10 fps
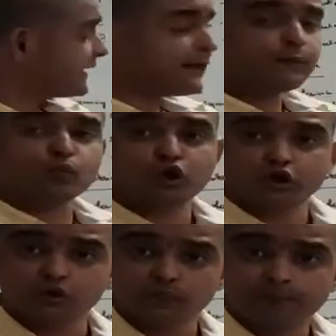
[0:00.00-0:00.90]
reading
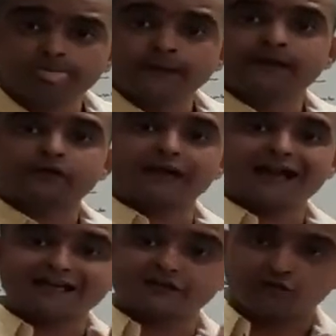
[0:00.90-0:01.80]
module. It will
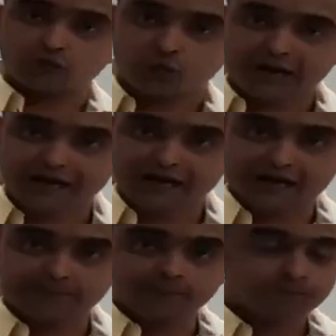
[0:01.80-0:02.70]
last for 1
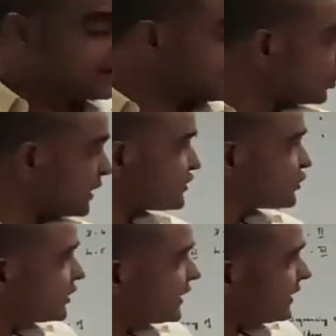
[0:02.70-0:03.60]
hour, and
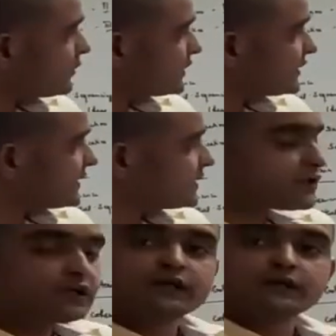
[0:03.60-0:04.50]
once you're done with
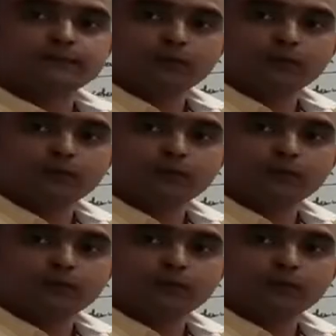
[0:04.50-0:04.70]
this, the